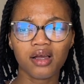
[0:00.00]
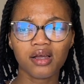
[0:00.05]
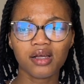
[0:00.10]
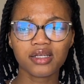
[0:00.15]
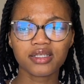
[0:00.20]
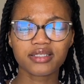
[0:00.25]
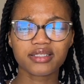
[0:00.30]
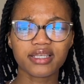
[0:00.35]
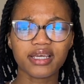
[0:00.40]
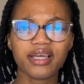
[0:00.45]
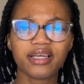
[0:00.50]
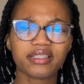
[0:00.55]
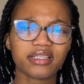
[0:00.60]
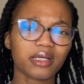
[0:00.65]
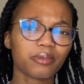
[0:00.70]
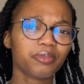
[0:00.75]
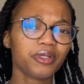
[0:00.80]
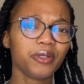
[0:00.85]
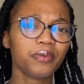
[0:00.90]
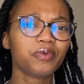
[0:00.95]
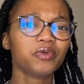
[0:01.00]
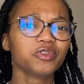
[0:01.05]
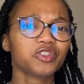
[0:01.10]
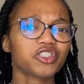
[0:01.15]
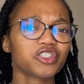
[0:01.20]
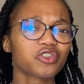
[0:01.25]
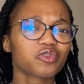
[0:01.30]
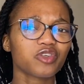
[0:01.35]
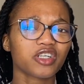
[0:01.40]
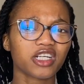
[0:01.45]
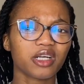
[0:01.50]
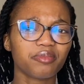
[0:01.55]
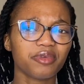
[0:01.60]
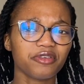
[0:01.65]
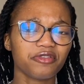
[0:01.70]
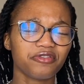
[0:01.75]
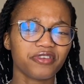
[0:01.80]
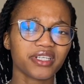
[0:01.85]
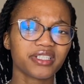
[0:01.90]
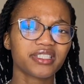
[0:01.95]
saying that people just want to be
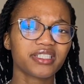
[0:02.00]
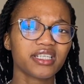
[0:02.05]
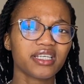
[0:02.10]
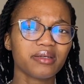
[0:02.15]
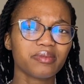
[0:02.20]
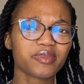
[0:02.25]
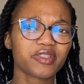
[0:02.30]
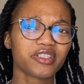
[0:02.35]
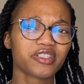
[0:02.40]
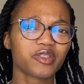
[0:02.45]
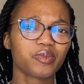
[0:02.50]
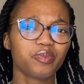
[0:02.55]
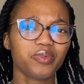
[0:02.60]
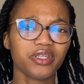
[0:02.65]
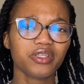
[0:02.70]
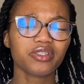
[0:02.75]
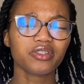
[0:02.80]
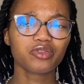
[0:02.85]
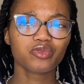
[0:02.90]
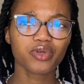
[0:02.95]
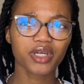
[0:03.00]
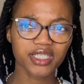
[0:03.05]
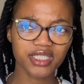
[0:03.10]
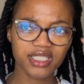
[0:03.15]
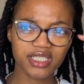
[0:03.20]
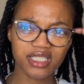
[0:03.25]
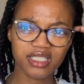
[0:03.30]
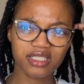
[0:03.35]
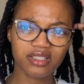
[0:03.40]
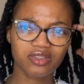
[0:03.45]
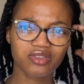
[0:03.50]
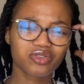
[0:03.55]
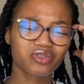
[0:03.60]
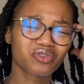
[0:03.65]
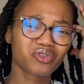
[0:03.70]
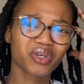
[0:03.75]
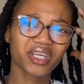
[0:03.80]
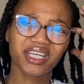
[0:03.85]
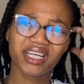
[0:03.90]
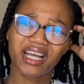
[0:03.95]
victims. It's been
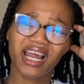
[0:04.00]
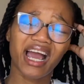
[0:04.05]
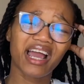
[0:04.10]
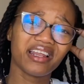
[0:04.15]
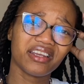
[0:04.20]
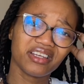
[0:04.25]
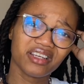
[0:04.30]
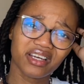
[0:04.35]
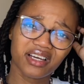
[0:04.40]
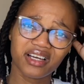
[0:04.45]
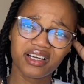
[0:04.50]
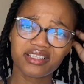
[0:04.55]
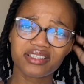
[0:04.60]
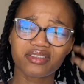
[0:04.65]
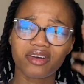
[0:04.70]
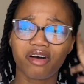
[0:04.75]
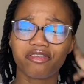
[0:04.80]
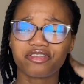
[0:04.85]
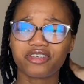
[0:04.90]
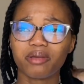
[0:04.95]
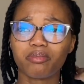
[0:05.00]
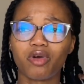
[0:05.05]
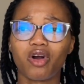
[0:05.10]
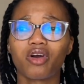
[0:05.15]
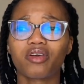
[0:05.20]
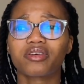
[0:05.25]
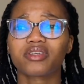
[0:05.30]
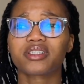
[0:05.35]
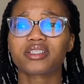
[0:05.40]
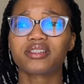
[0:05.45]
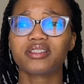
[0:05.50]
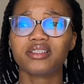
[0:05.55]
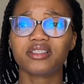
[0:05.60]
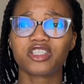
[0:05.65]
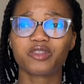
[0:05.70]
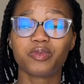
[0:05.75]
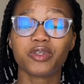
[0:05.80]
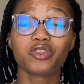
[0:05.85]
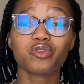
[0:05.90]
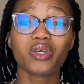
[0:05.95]
29 years of democracy. It's
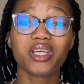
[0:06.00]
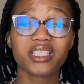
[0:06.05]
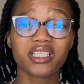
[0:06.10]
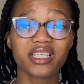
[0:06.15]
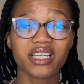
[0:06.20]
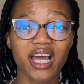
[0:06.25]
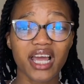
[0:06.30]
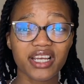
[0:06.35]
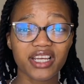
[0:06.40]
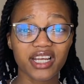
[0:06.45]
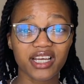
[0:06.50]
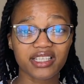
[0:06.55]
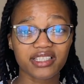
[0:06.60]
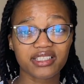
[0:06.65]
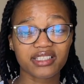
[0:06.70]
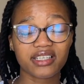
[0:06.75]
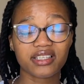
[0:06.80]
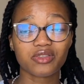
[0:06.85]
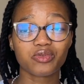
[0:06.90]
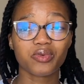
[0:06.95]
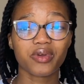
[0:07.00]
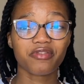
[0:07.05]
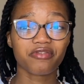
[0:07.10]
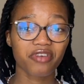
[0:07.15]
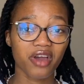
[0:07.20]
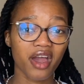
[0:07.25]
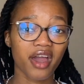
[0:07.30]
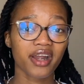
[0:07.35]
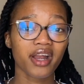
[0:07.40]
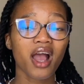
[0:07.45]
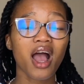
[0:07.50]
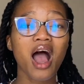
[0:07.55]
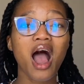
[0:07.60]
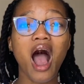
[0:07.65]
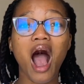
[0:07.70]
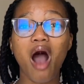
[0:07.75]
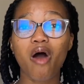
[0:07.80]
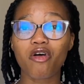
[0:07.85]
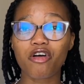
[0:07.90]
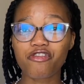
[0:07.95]
been 29 years since we've had
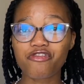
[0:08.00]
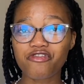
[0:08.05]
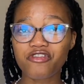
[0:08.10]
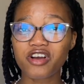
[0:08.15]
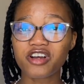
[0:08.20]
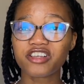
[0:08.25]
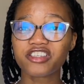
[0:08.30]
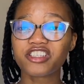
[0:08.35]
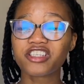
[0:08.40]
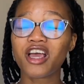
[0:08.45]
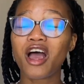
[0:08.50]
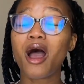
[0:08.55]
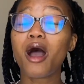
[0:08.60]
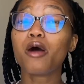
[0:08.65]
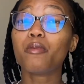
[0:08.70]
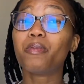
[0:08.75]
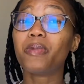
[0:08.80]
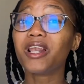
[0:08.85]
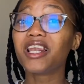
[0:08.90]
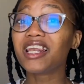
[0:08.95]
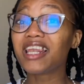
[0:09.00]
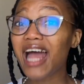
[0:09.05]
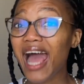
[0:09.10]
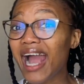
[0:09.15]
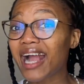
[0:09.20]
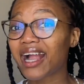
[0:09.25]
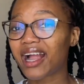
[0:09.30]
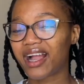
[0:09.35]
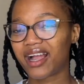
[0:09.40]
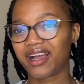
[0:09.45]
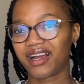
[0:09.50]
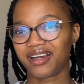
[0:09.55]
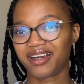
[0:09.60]
our first black